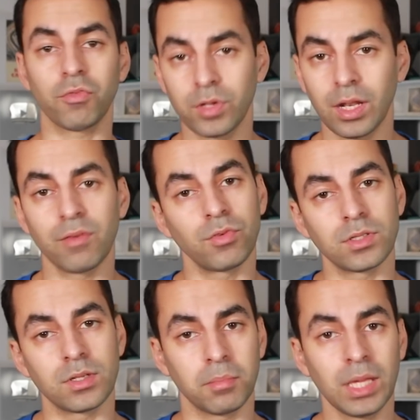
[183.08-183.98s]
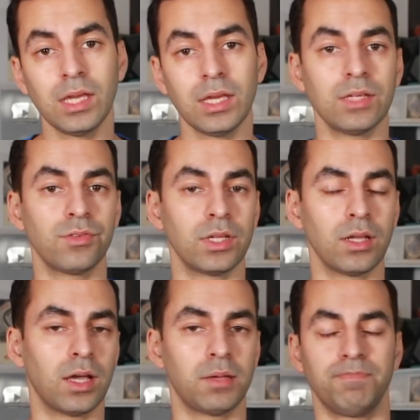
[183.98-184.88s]
often leveled at me is
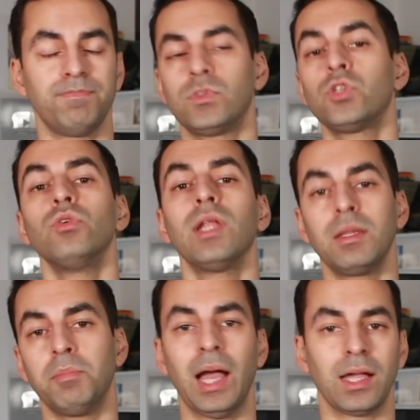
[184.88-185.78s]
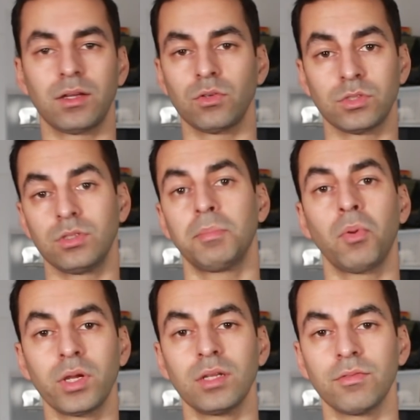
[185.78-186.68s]
that I'm too laid back to the
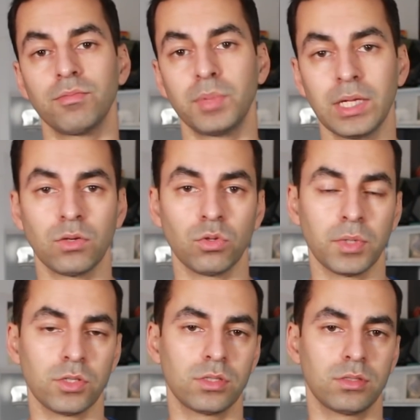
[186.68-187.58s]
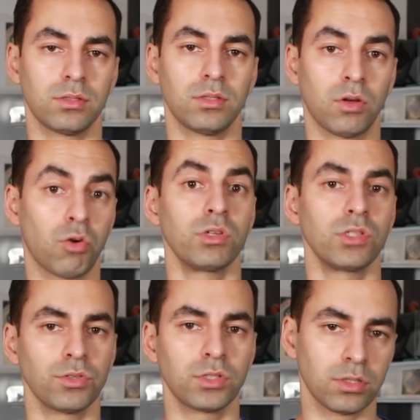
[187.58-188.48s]
point of being almost
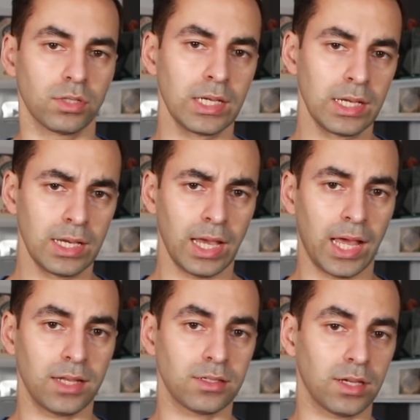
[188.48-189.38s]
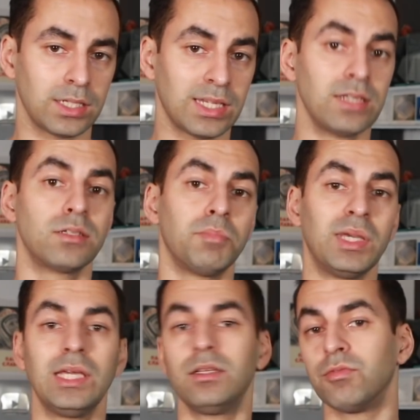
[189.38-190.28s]
horizontal, and I tend to
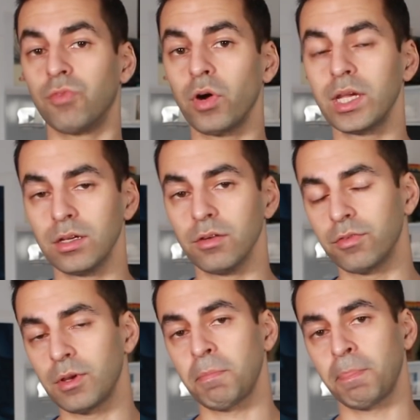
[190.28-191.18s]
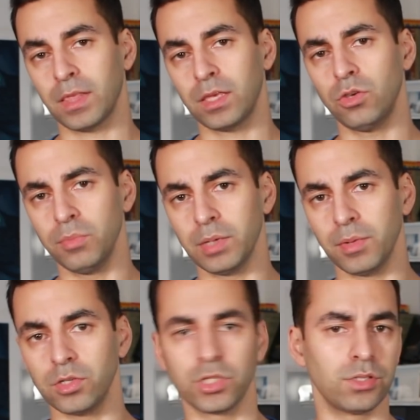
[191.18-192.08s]
be devoid of human
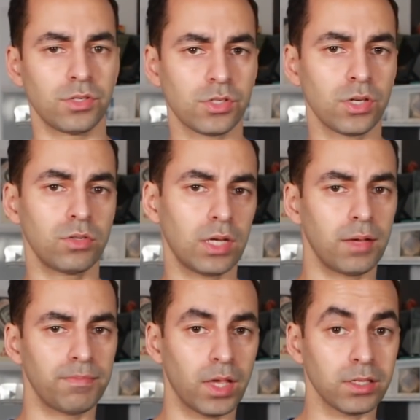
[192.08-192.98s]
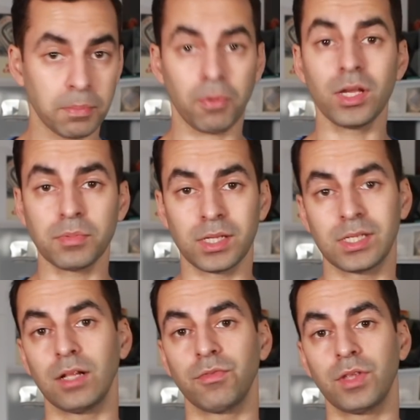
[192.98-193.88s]
emotions. So I surprised
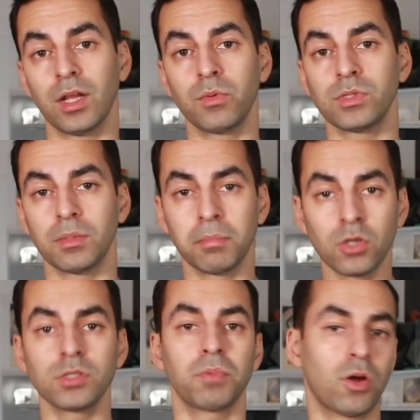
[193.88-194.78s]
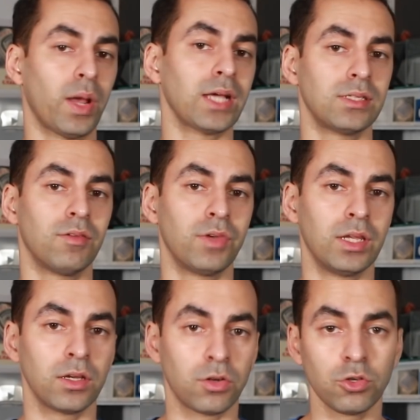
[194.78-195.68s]
myself that I was the most proactive
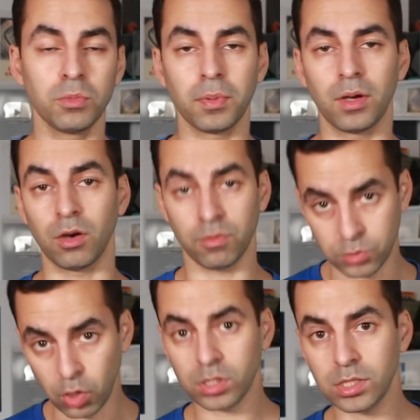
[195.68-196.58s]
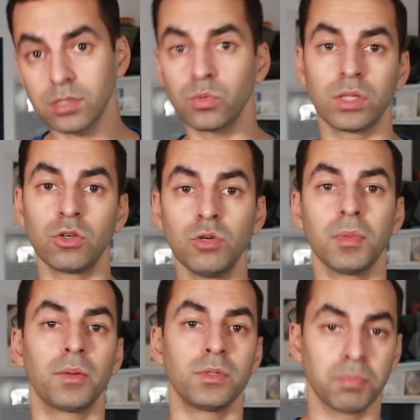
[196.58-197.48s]
in a group of doctors with
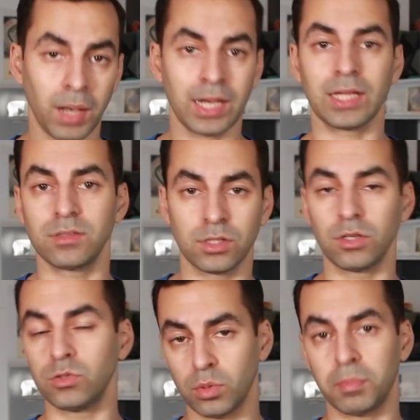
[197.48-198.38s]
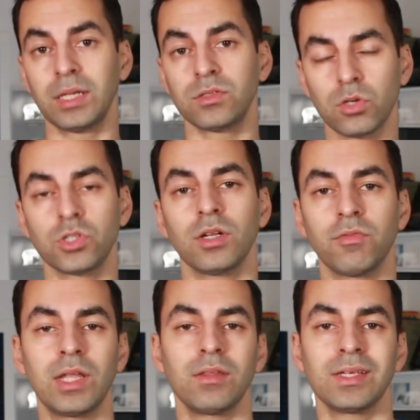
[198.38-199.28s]
whom I was planning to go to a big social
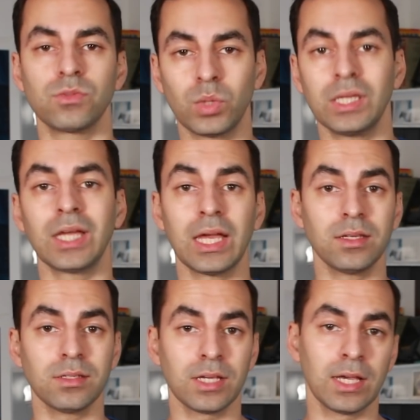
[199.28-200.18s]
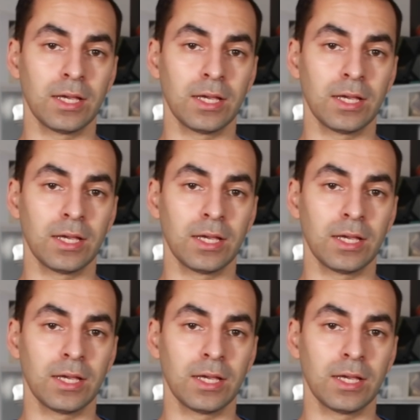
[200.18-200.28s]
event this weekend.